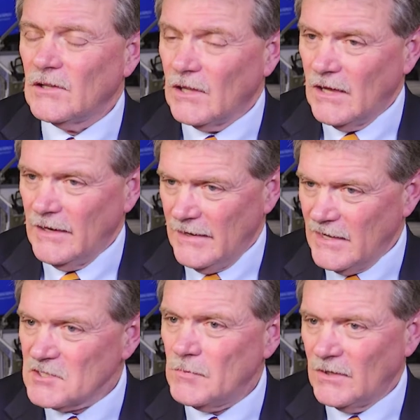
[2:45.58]
Line
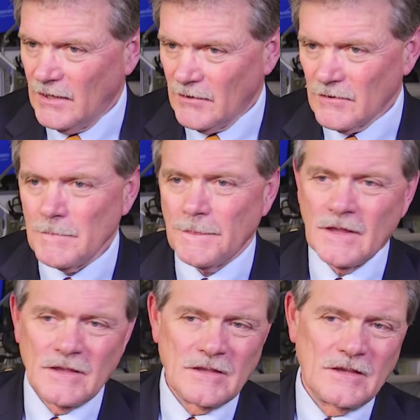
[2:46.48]
expediter
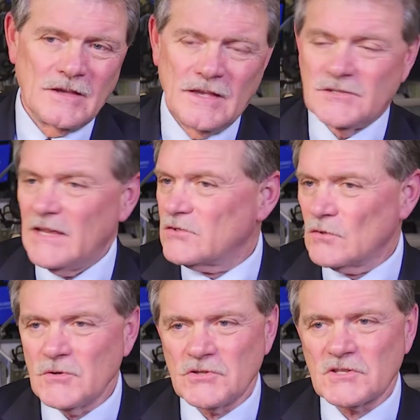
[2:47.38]
has had
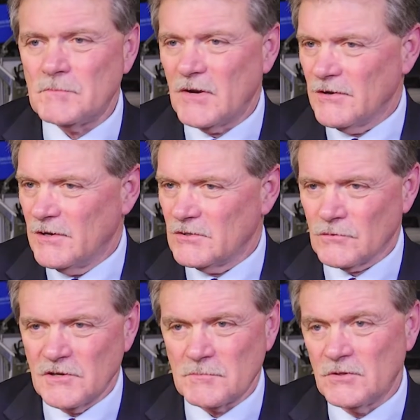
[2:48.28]
so much
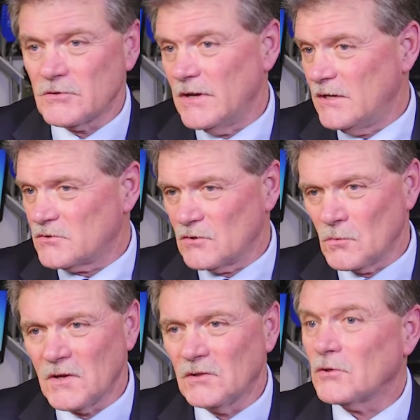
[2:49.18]
experience or has been trained so
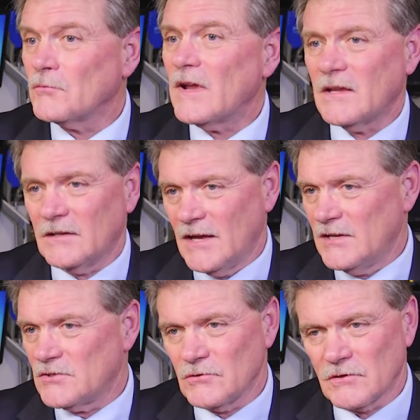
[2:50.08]
well to
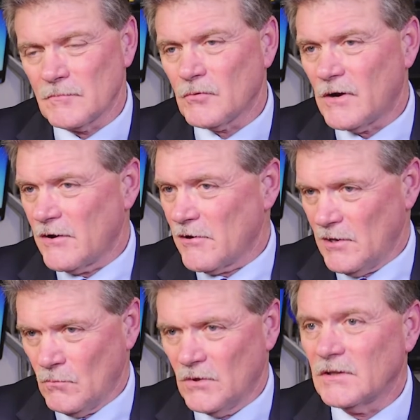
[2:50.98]
recognize certain
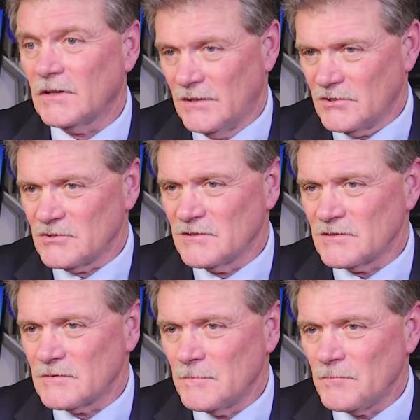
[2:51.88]
priority one
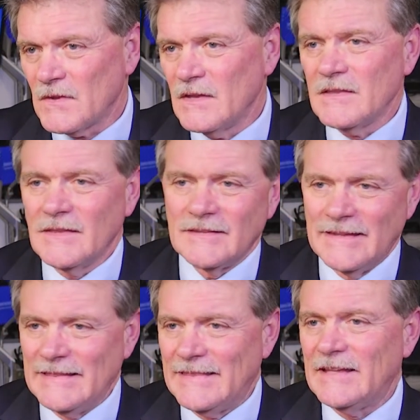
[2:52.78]
conditions, that
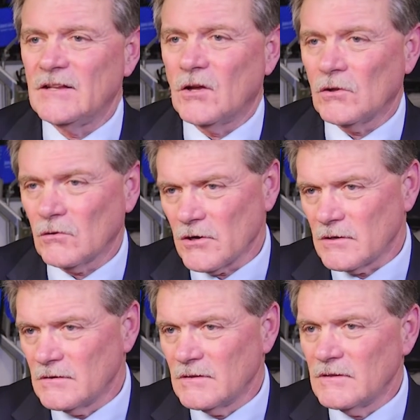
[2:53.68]
they then
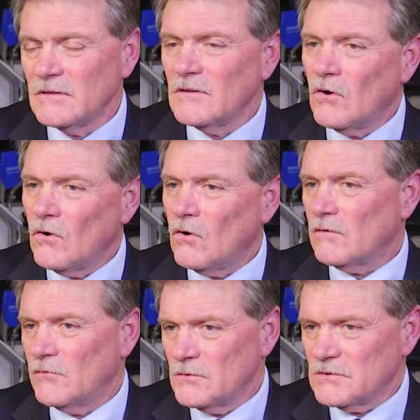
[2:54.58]
alert
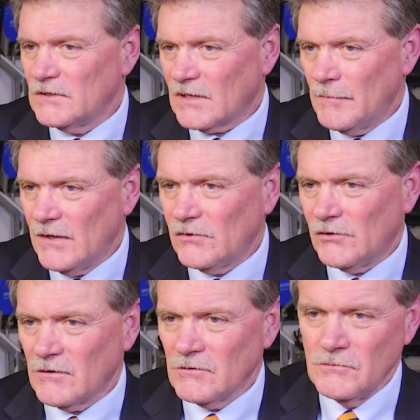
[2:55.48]
all of those in the command
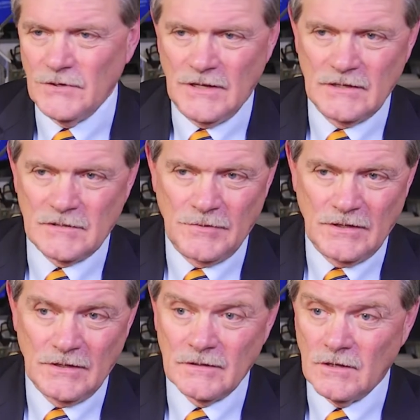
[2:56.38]
center who need to
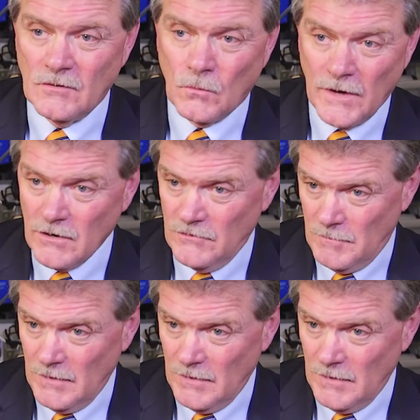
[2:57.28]
be aware of the